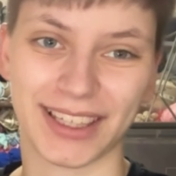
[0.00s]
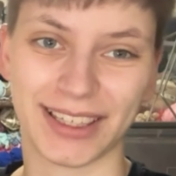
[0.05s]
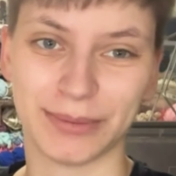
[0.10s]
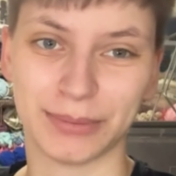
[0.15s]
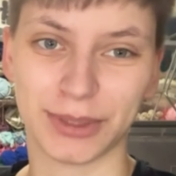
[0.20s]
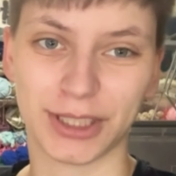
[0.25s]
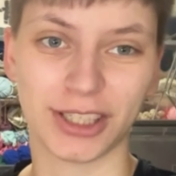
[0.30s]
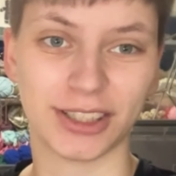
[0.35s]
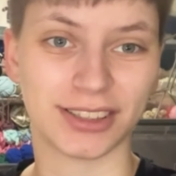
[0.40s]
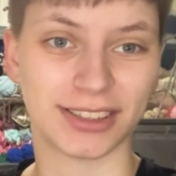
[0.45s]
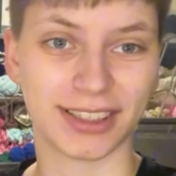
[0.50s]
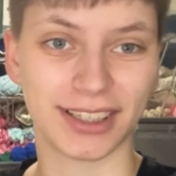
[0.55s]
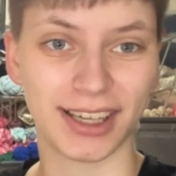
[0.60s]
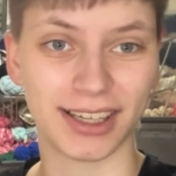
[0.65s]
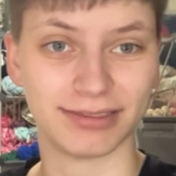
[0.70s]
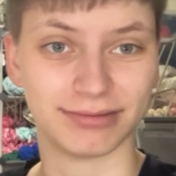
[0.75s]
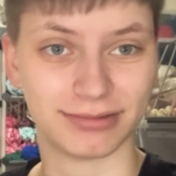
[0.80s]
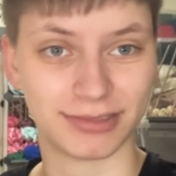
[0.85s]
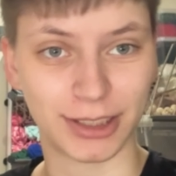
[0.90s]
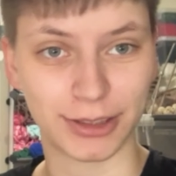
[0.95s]
Because
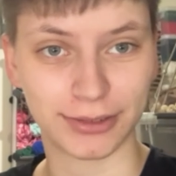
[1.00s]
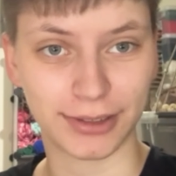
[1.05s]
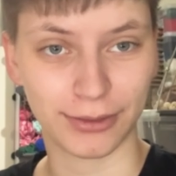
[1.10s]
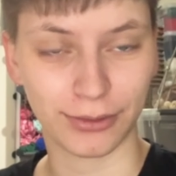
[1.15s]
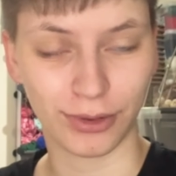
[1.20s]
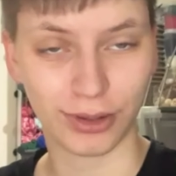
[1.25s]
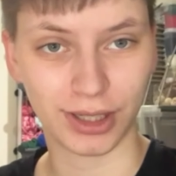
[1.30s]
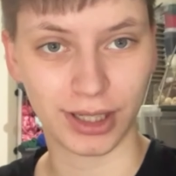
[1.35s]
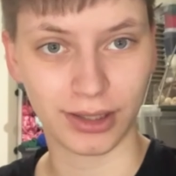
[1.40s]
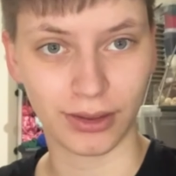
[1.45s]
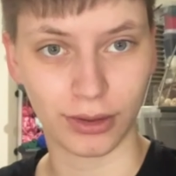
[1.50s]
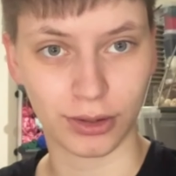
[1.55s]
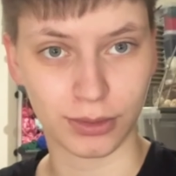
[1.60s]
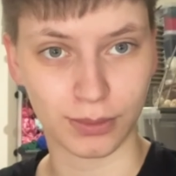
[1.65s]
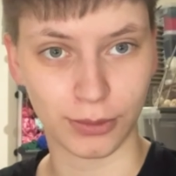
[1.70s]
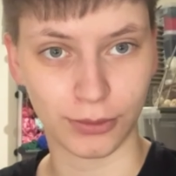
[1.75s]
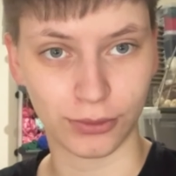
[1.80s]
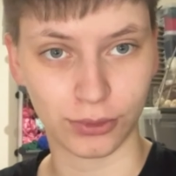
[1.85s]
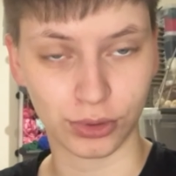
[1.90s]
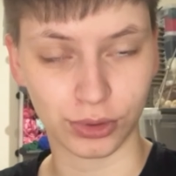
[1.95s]
again, I've never done this
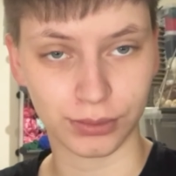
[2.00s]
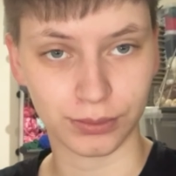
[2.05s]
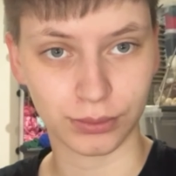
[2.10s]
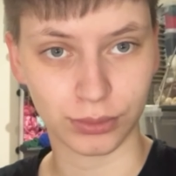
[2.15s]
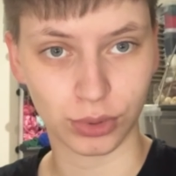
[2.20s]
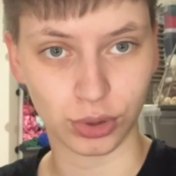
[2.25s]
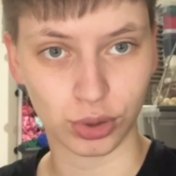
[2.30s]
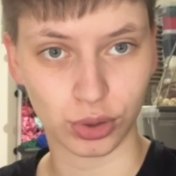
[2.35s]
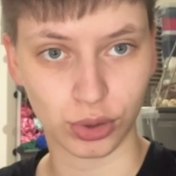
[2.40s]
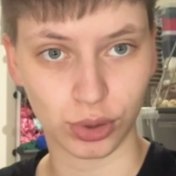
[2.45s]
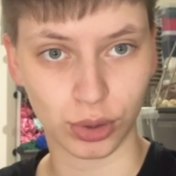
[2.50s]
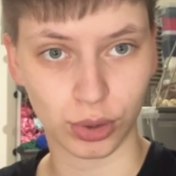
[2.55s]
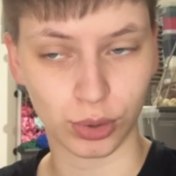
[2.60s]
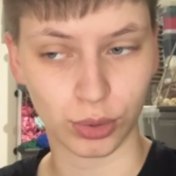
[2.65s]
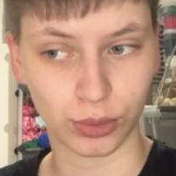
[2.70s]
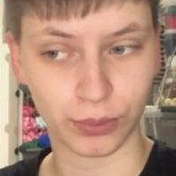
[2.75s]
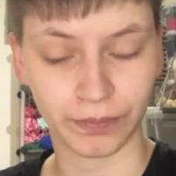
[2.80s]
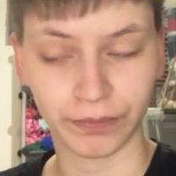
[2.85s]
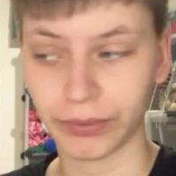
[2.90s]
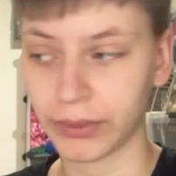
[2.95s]
before,
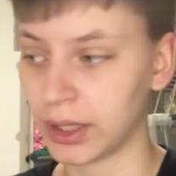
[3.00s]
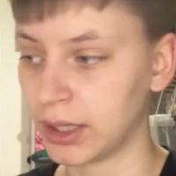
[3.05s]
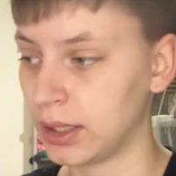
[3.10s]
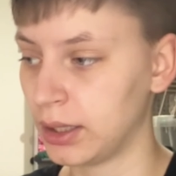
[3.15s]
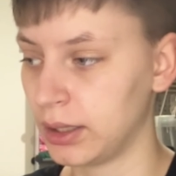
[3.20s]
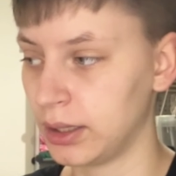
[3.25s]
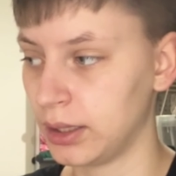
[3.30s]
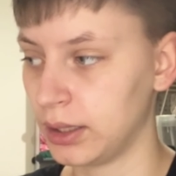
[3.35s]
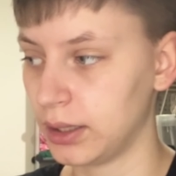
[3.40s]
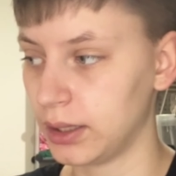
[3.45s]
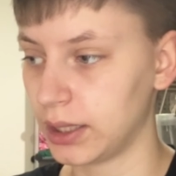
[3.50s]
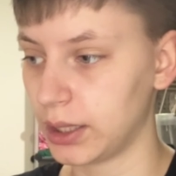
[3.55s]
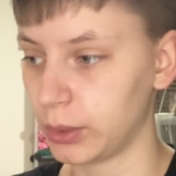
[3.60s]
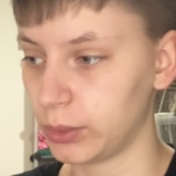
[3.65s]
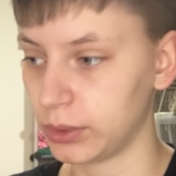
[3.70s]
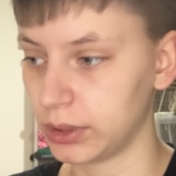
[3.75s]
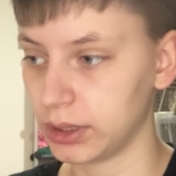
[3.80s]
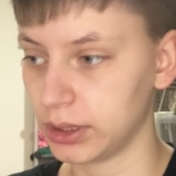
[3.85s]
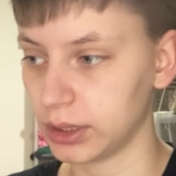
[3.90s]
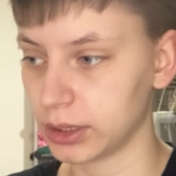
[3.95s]
so I
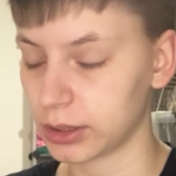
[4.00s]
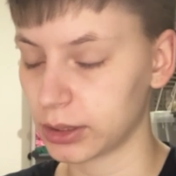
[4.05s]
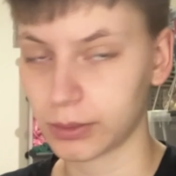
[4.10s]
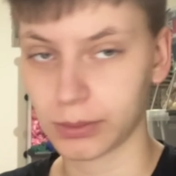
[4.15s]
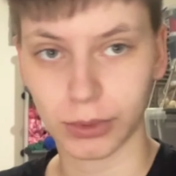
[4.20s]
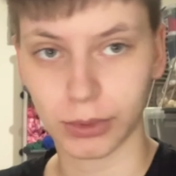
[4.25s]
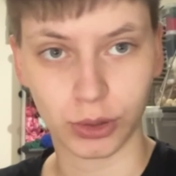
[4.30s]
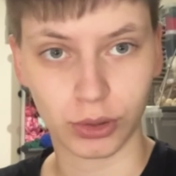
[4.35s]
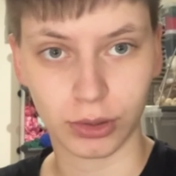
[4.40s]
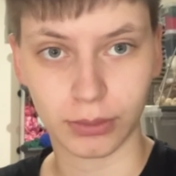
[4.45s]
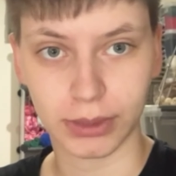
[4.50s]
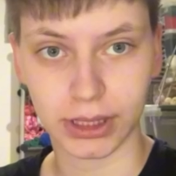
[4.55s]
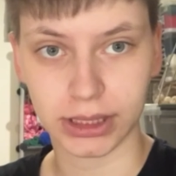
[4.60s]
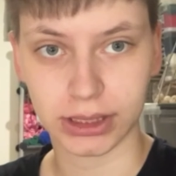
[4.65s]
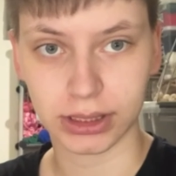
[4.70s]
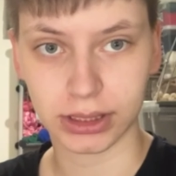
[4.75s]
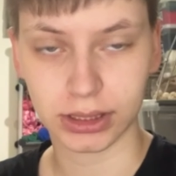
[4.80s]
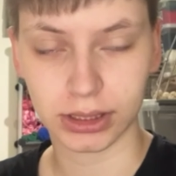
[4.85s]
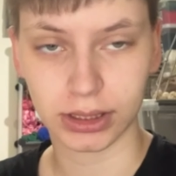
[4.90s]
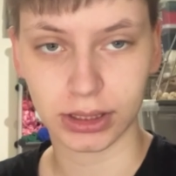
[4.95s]
will
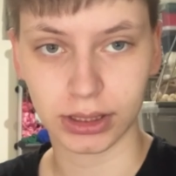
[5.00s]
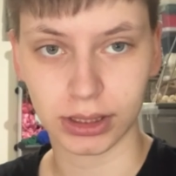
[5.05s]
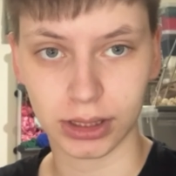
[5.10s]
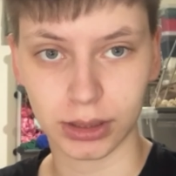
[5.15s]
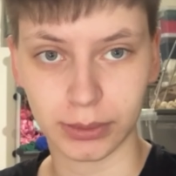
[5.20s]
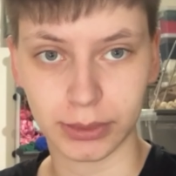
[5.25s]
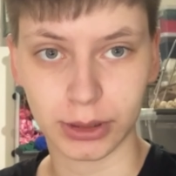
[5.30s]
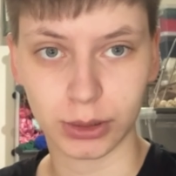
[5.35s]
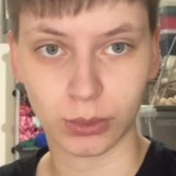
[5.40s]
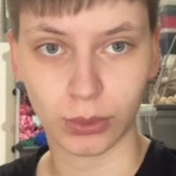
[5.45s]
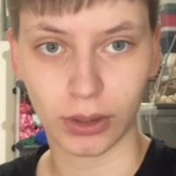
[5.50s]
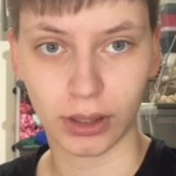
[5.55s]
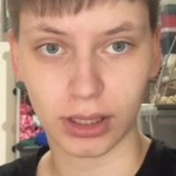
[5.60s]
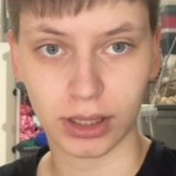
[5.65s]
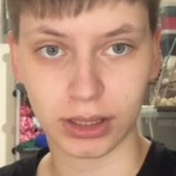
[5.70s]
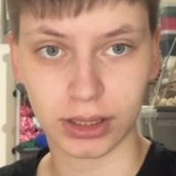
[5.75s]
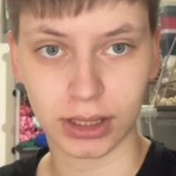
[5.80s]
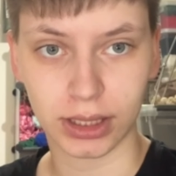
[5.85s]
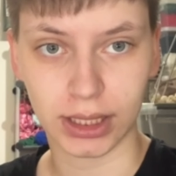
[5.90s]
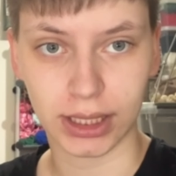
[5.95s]
experiment a little bit with it
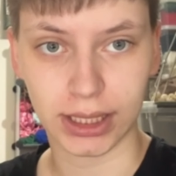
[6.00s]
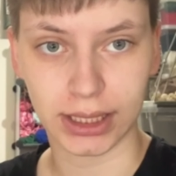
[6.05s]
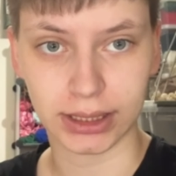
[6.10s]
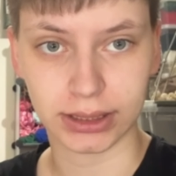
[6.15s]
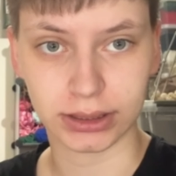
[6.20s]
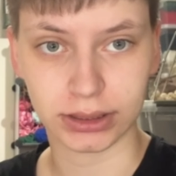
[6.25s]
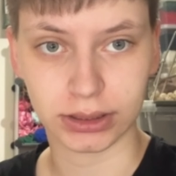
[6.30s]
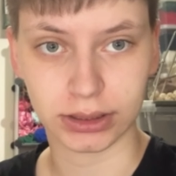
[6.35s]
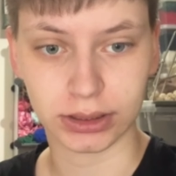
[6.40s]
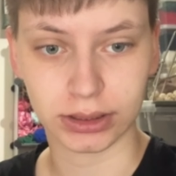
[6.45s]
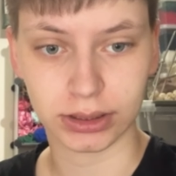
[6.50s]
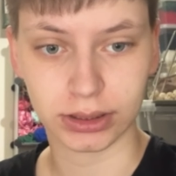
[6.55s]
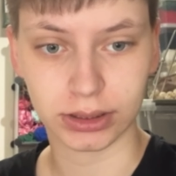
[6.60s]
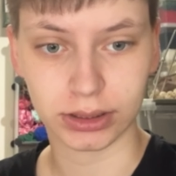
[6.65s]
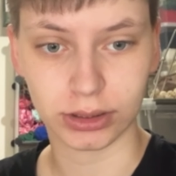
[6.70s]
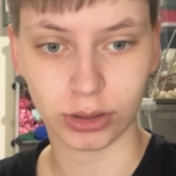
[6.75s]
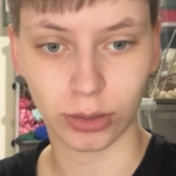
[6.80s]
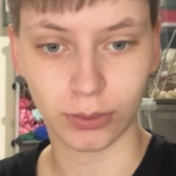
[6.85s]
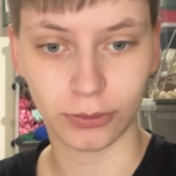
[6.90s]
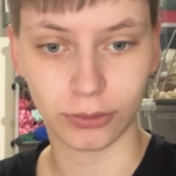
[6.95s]
and
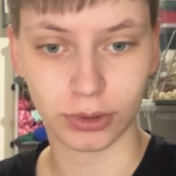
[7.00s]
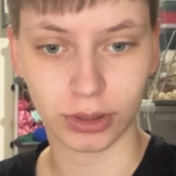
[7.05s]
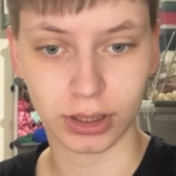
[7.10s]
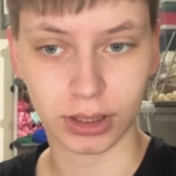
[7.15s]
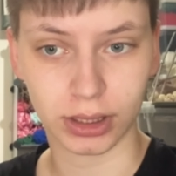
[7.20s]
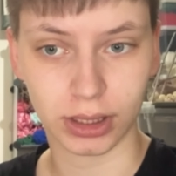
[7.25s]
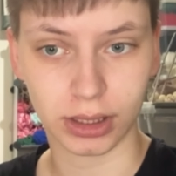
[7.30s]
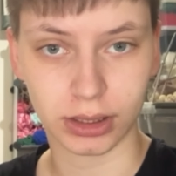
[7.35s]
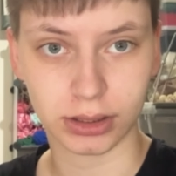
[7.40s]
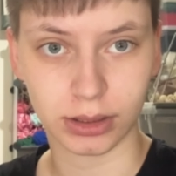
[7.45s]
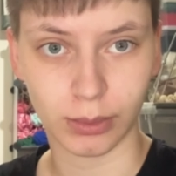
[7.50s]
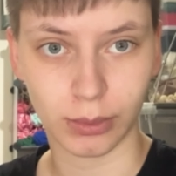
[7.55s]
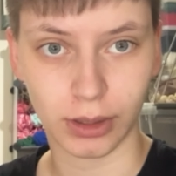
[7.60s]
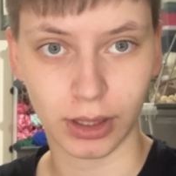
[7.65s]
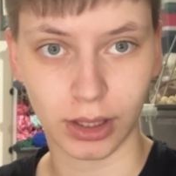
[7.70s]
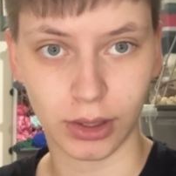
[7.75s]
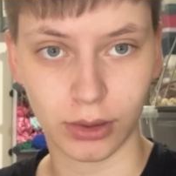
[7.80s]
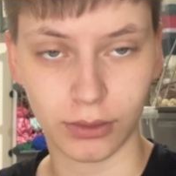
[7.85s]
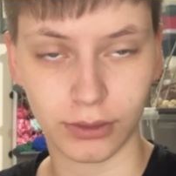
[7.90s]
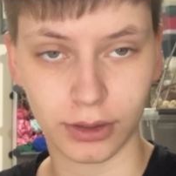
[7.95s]
hopefully get something
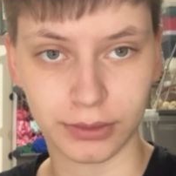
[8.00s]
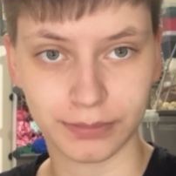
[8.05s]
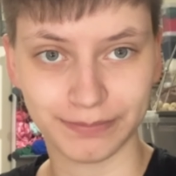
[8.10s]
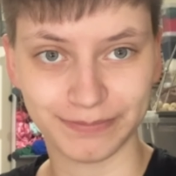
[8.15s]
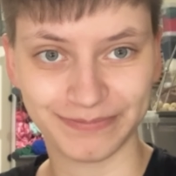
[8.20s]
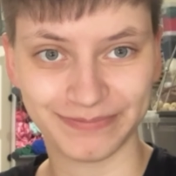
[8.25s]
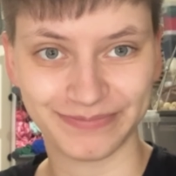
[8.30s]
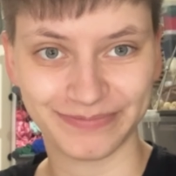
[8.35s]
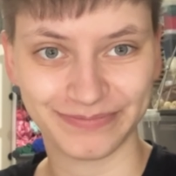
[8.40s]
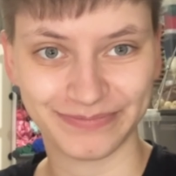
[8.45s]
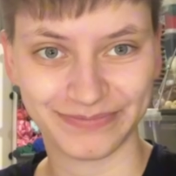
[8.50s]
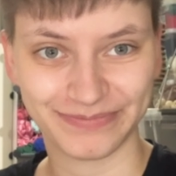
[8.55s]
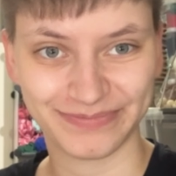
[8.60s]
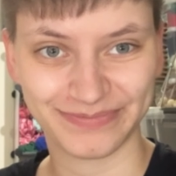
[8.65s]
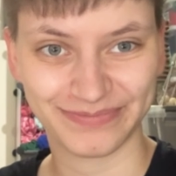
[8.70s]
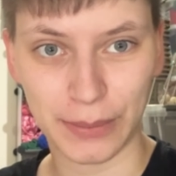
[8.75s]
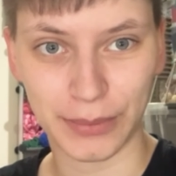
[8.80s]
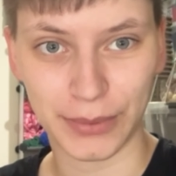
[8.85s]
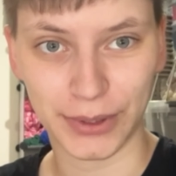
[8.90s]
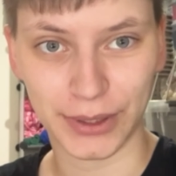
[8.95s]
out of it,
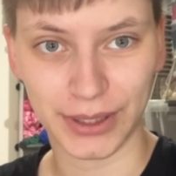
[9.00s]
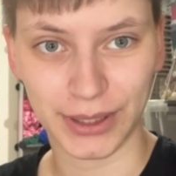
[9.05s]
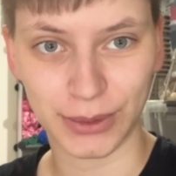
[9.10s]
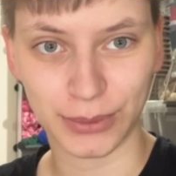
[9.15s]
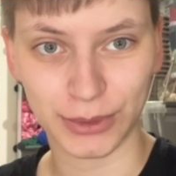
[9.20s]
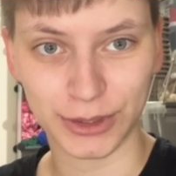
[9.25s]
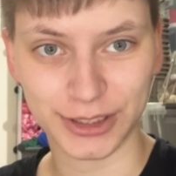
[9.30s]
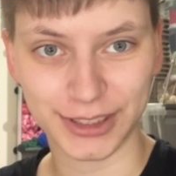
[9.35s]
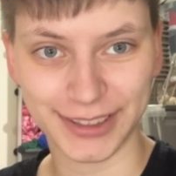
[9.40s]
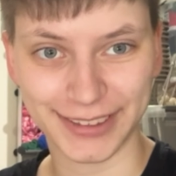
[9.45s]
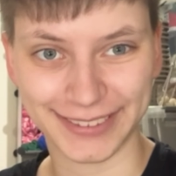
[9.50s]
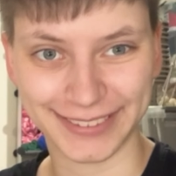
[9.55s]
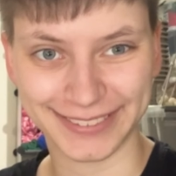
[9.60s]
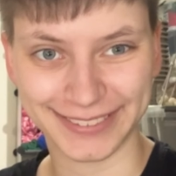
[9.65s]
but we'll see.